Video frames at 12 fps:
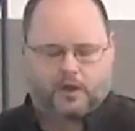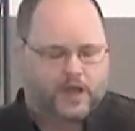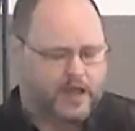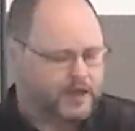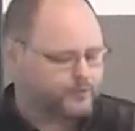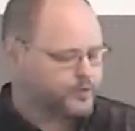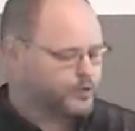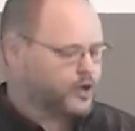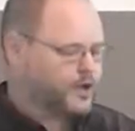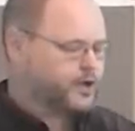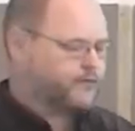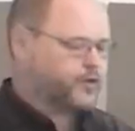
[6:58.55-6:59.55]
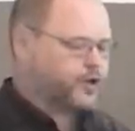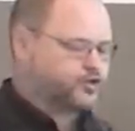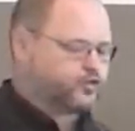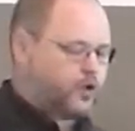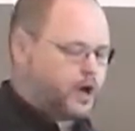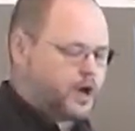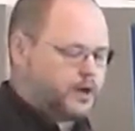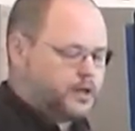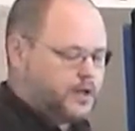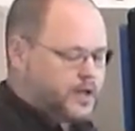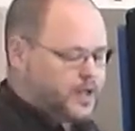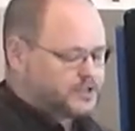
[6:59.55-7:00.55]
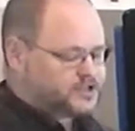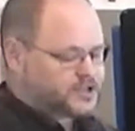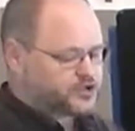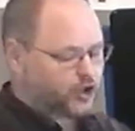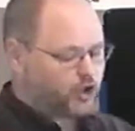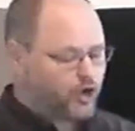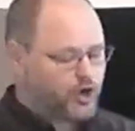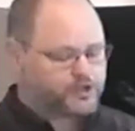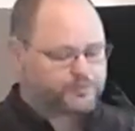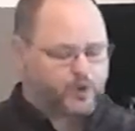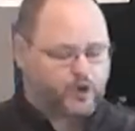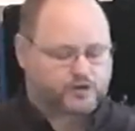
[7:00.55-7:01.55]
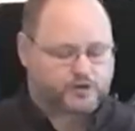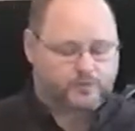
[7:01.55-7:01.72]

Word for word: And if you look at verse 1, it says, The Lord spoke to